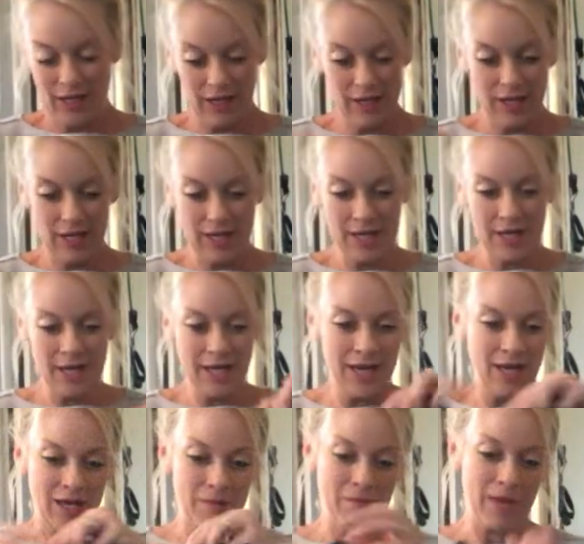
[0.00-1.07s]
in
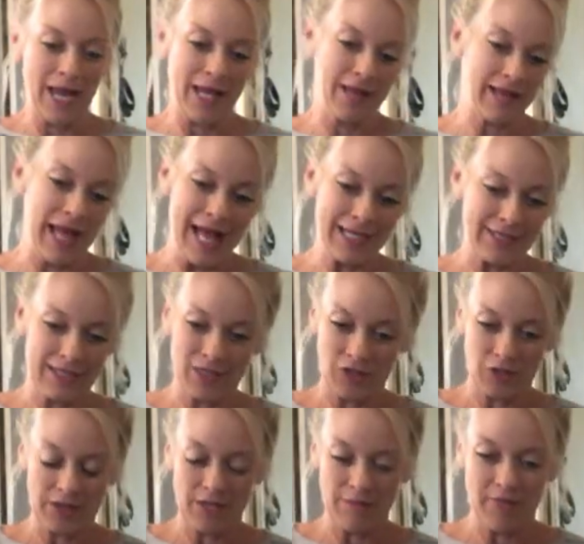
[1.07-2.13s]
and my glasses
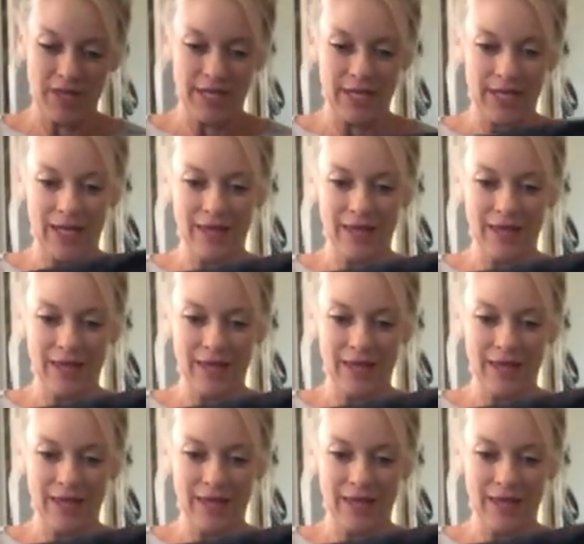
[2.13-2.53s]
or something.